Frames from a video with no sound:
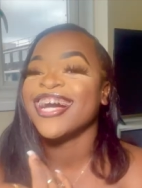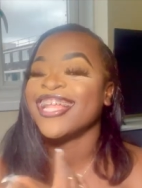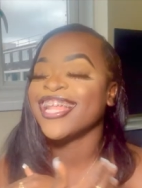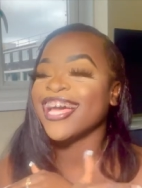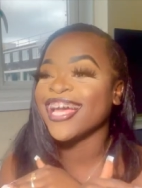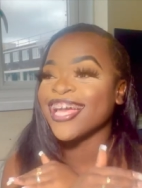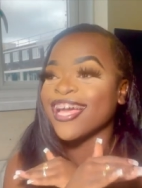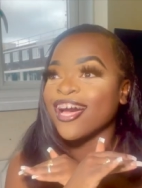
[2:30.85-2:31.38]

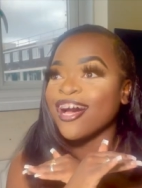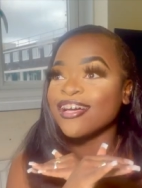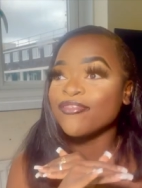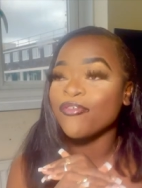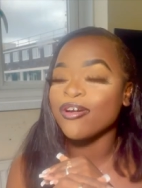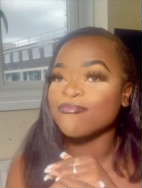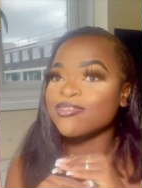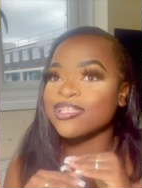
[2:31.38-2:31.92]
Like, her
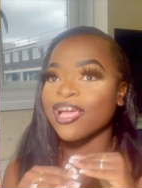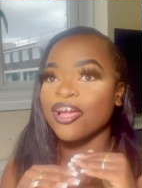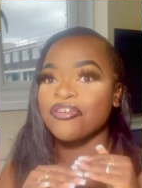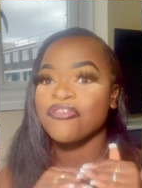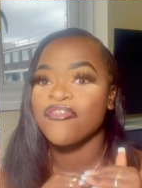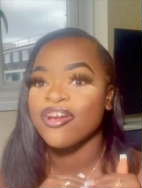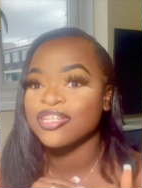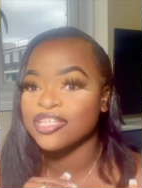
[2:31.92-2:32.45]
website
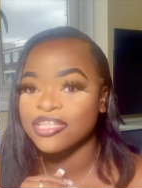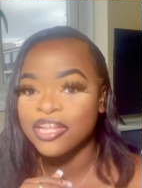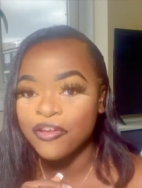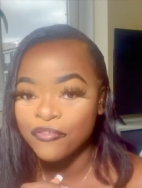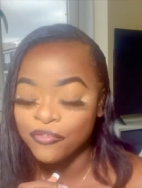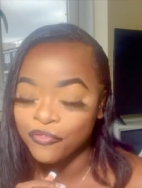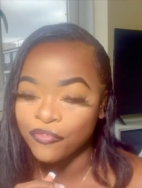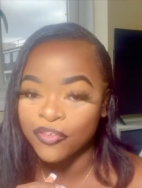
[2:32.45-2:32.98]
crashed and
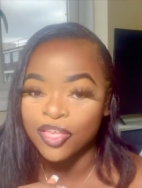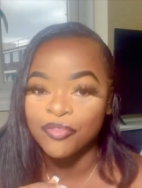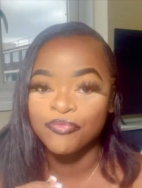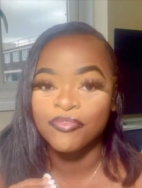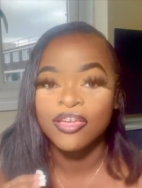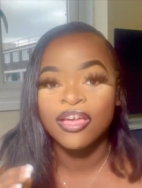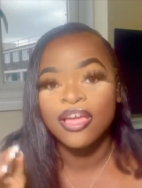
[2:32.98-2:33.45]
everything.